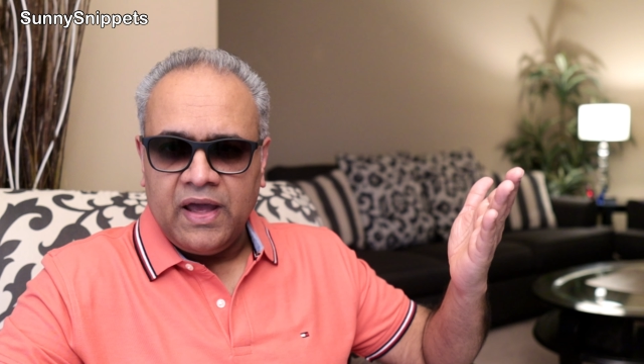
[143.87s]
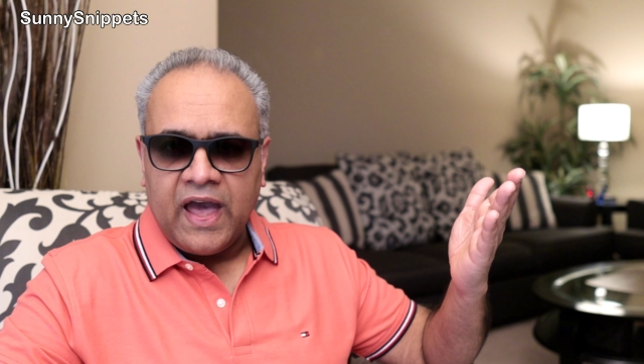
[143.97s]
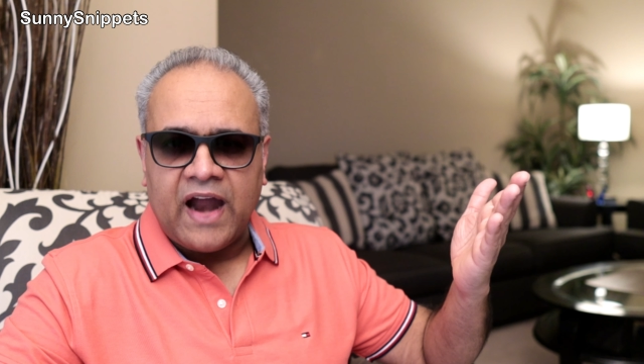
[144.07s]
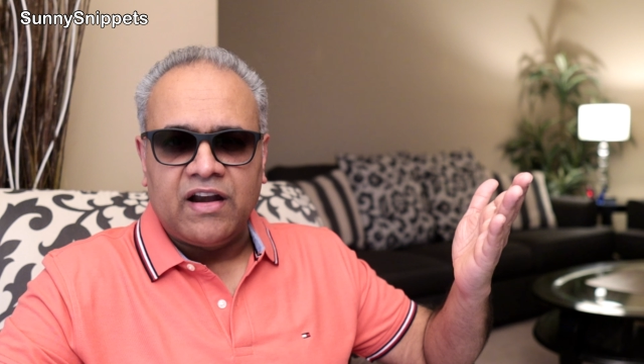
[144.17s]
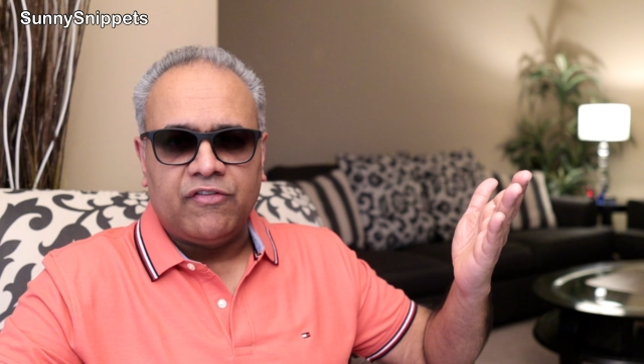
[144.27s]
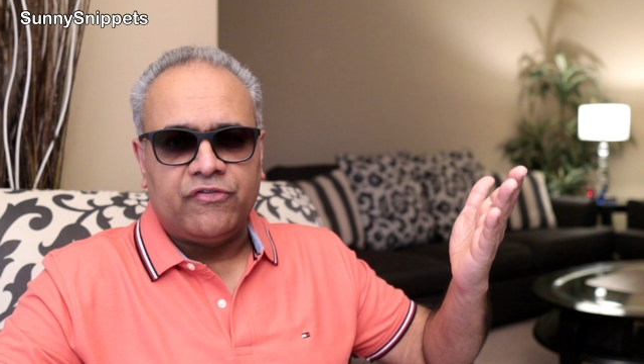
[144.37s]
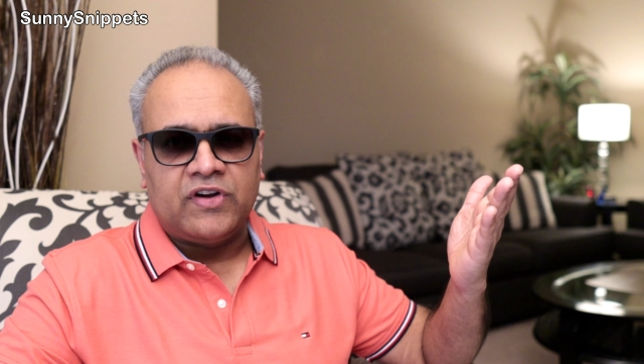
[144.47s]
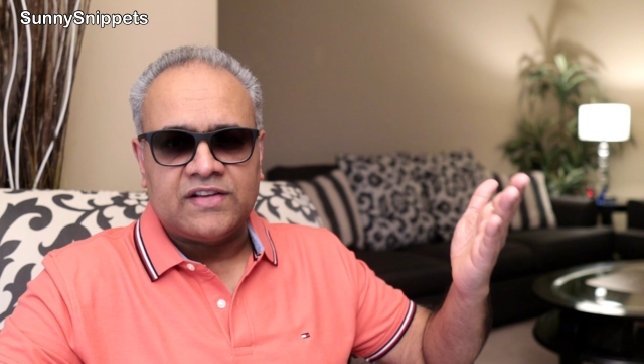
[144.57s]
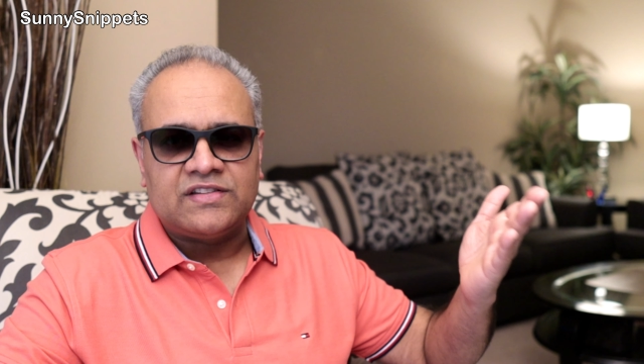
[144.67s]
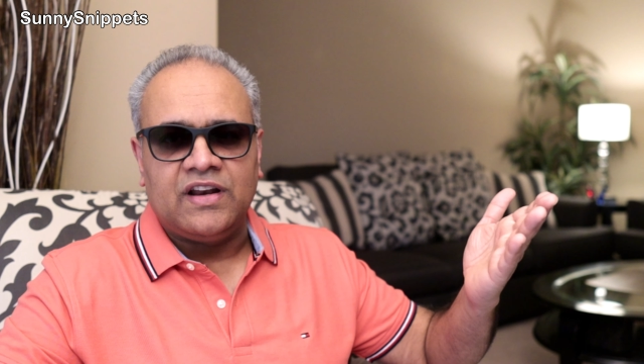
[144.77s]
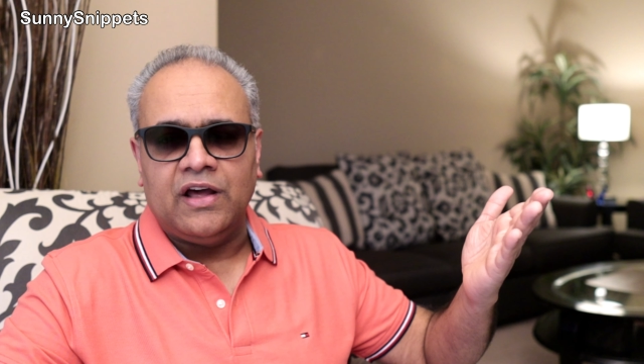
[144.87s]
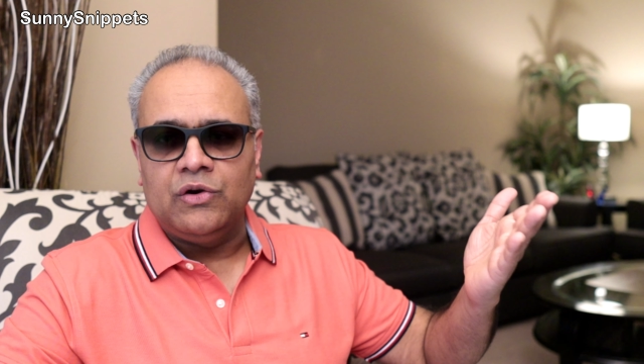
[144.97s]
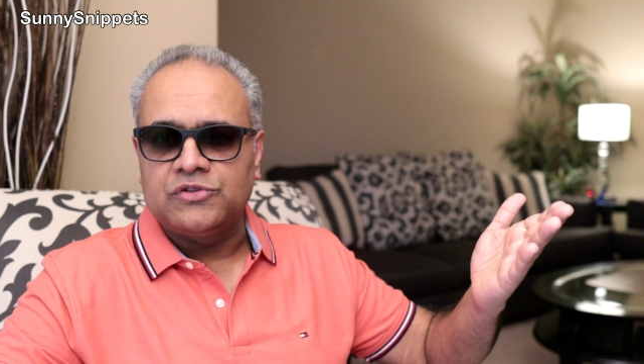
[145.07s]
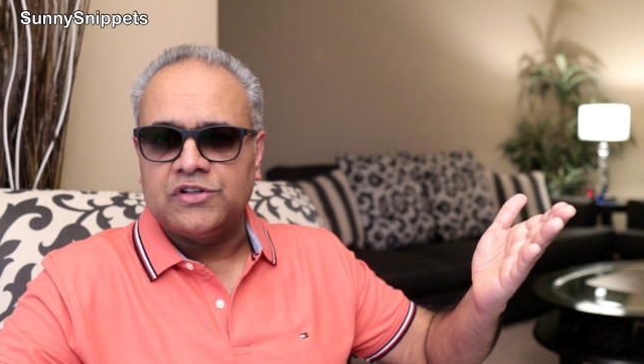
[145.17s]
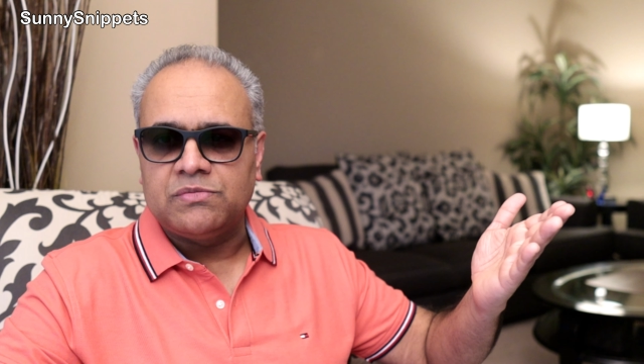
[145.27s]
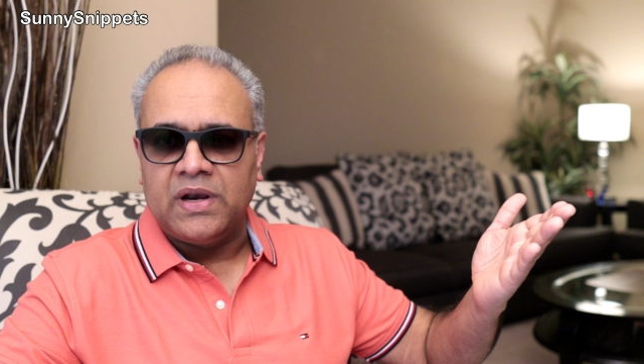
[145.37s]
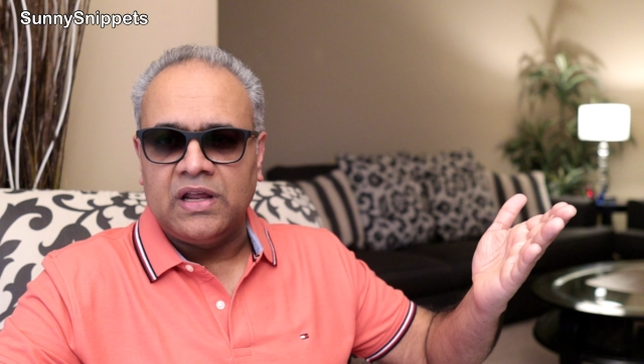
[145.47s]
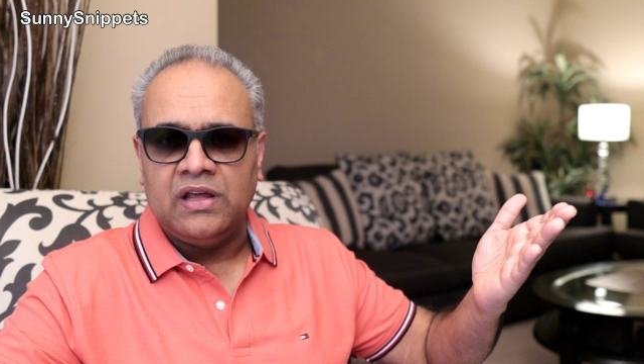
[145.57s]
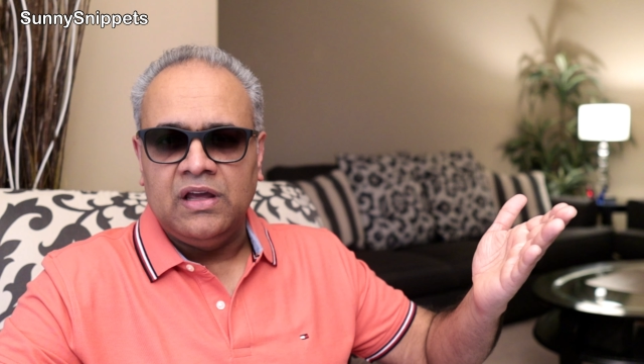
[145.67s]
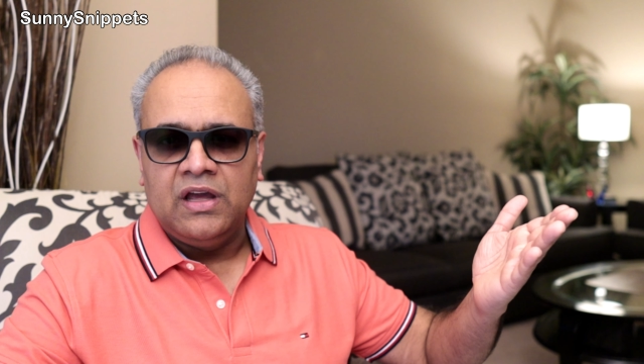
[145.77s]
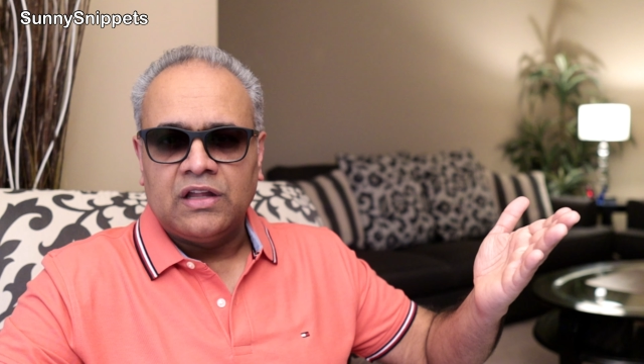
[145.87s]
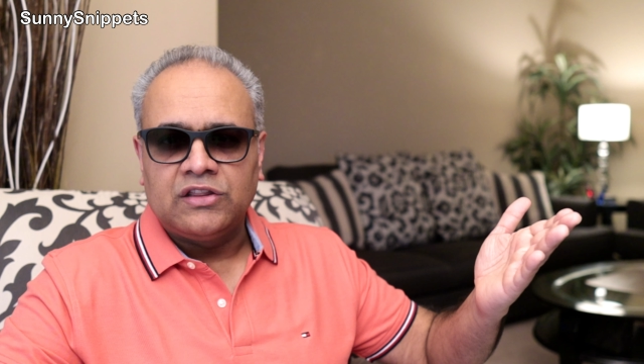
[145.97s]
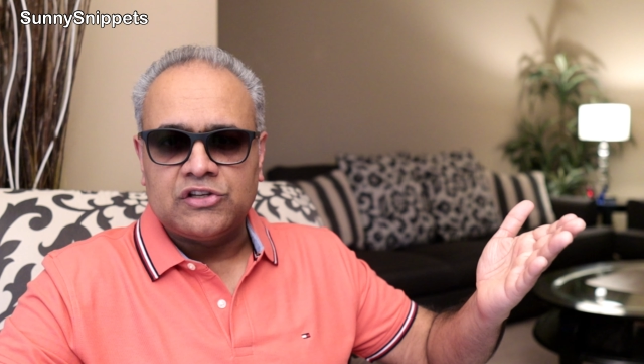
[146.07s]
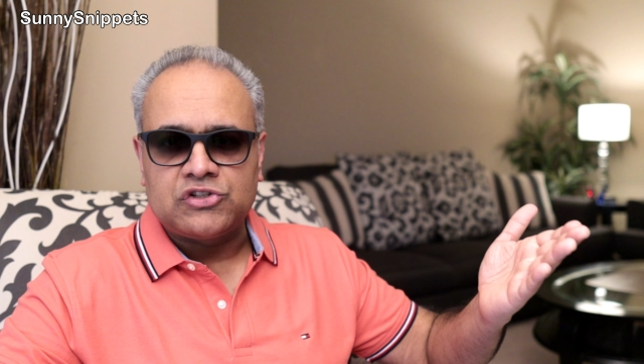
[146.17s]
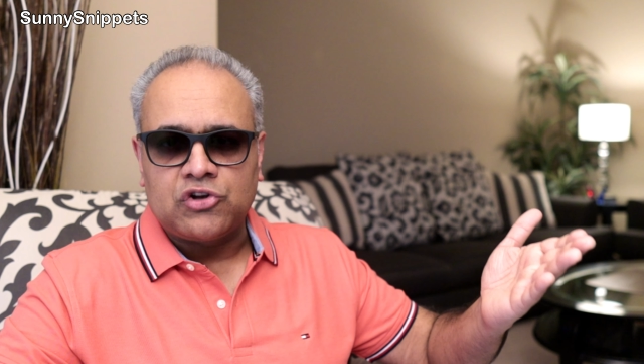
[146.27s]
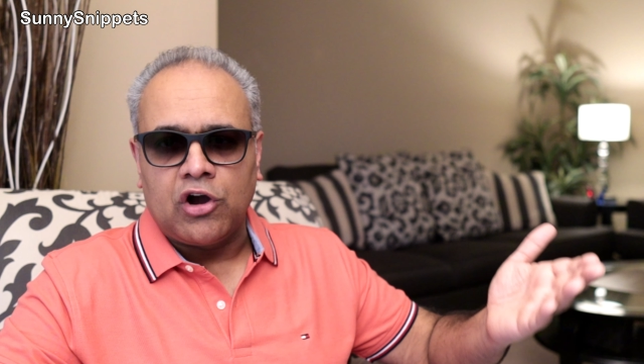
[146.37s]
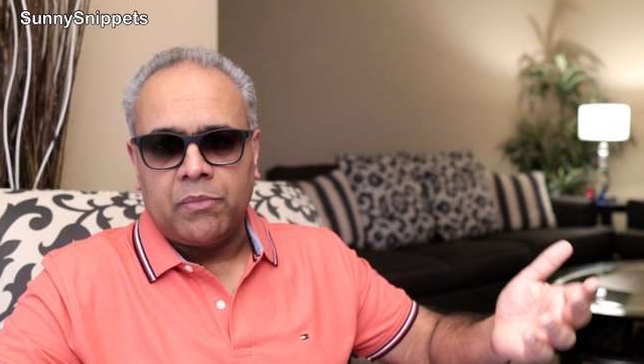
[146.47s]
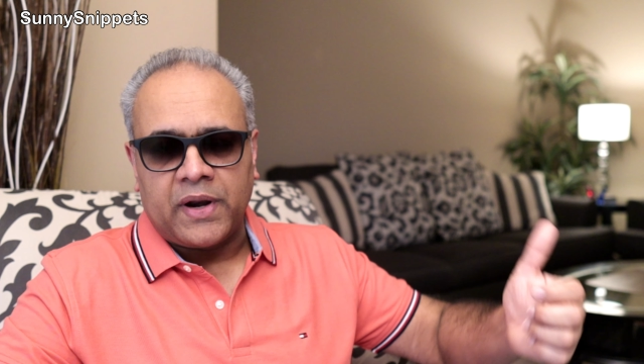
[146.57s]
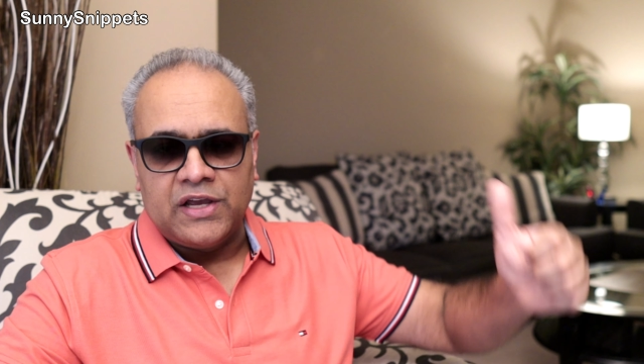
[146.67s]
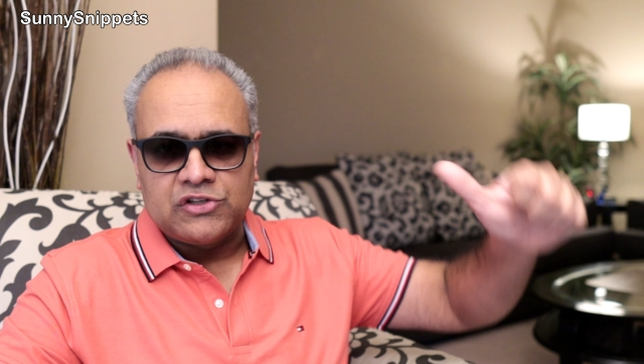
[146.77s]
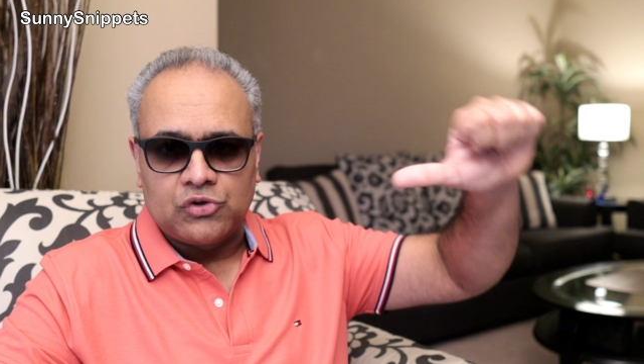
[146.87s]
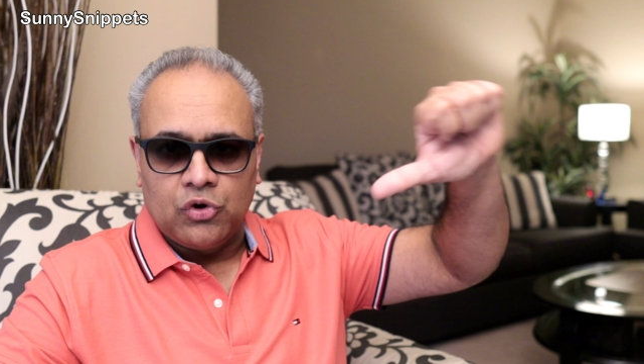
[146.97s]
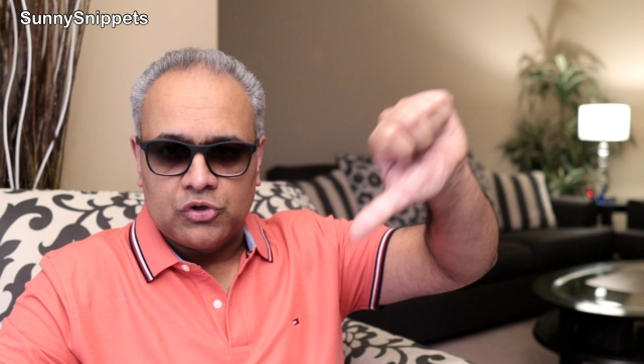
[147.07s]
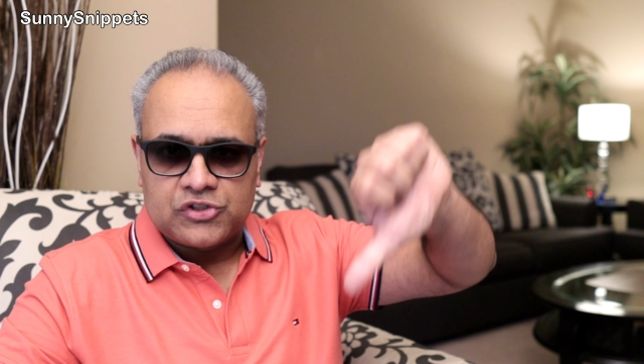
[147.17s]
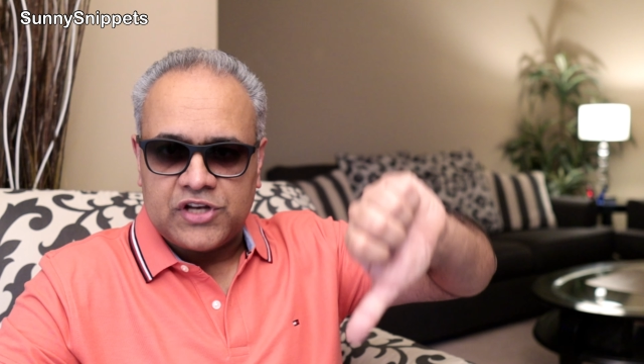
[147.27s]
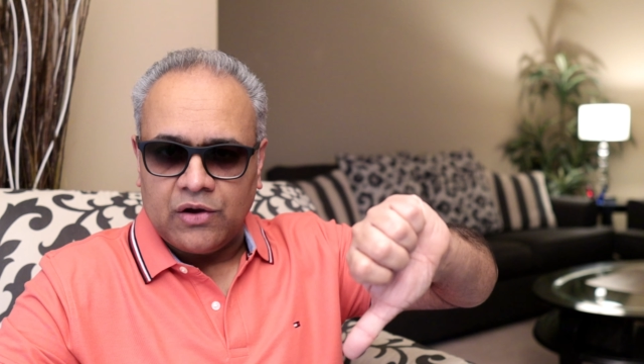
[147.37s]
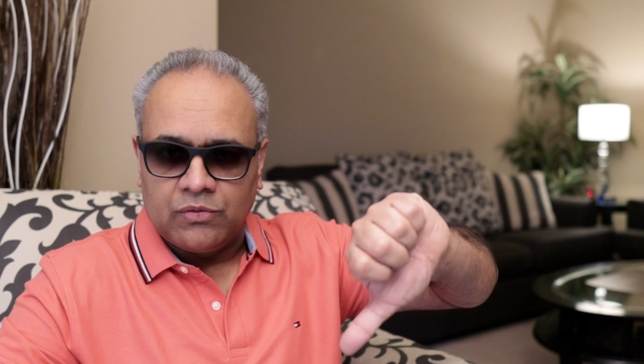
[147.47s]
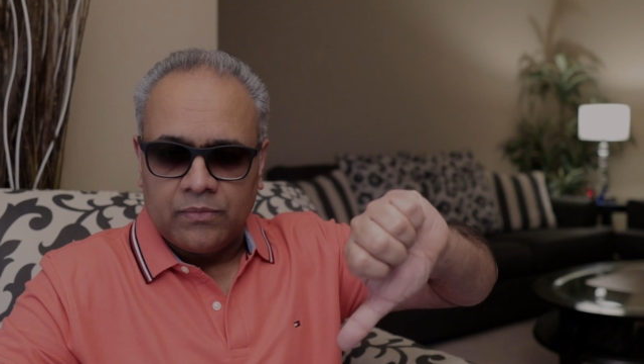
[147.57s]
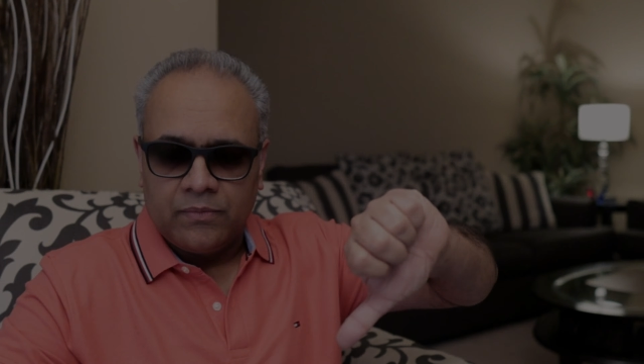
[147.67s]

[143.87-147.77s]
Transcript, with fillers: and if Tesla loses money, the stock price goes down.